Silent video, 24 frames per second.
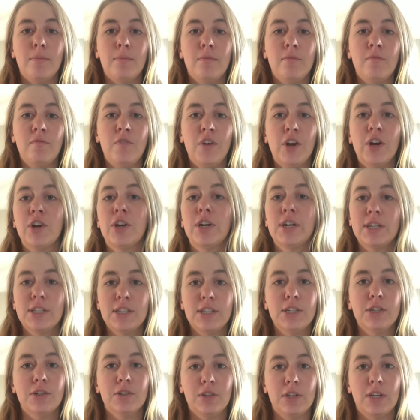very
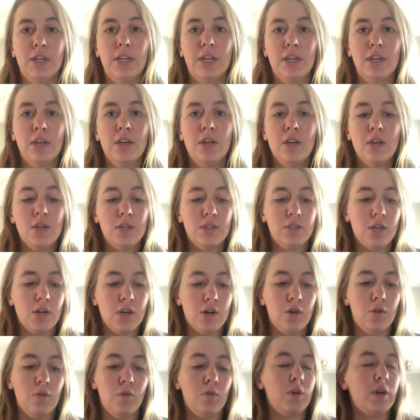clearly.
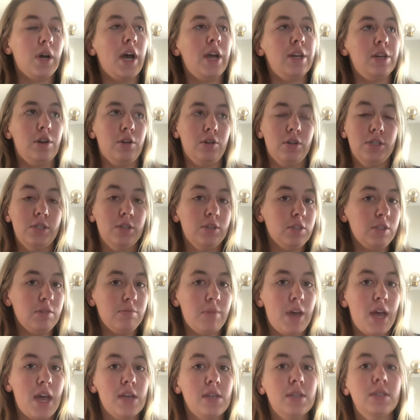So I noticed there's a
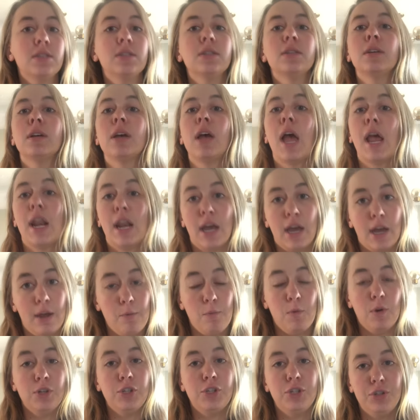mess and I
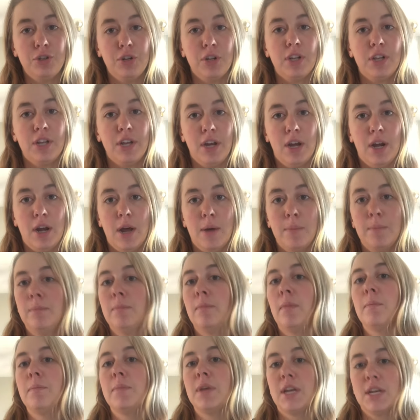want you to clean it up
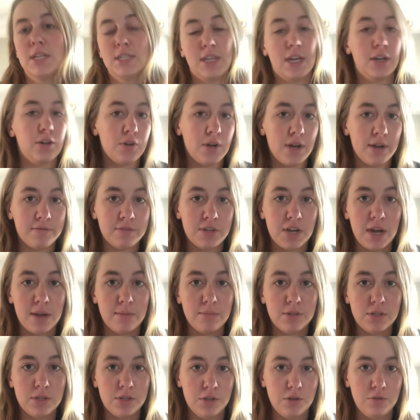because I don't have time
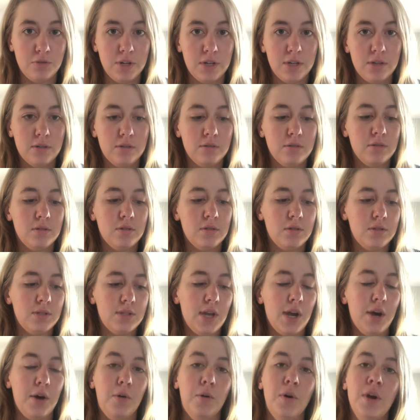to do it.
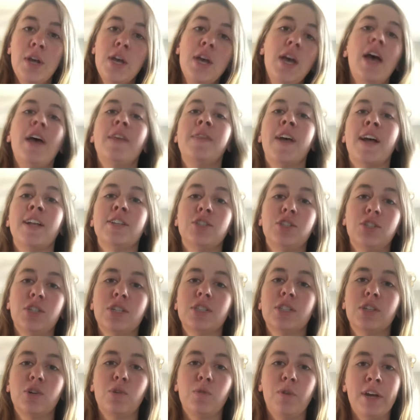So that's
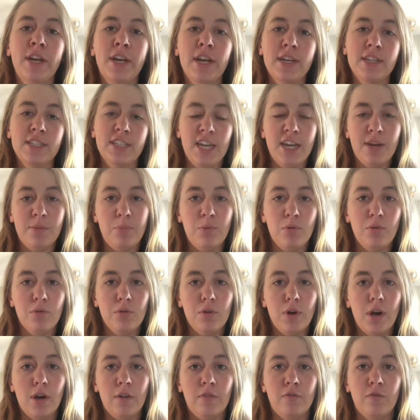just a quick example
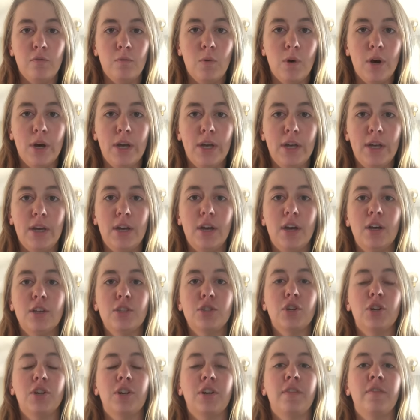of what
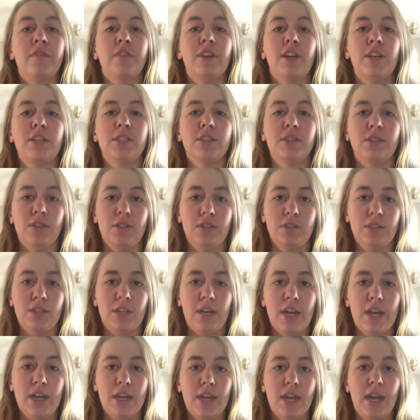assertiveness looks
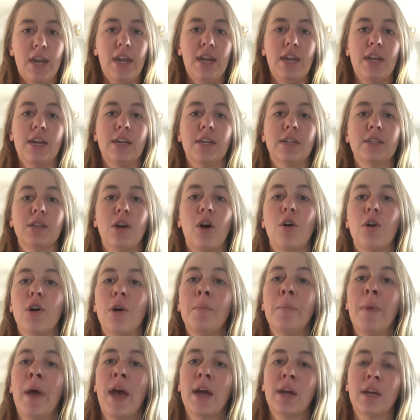like, and I'll
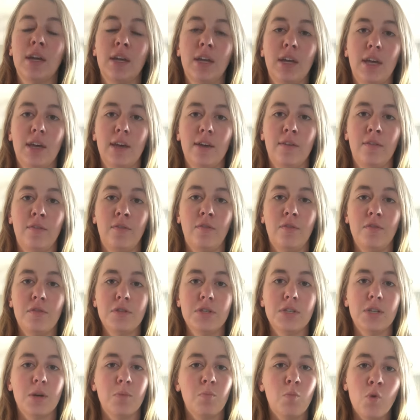come back and give
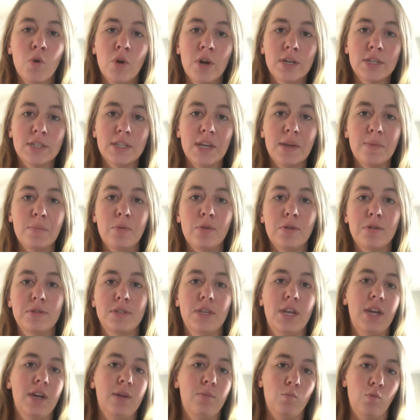some more examples
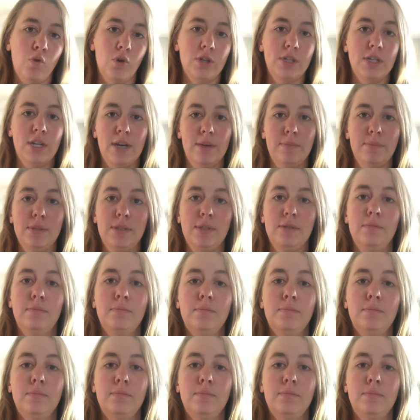and more tips.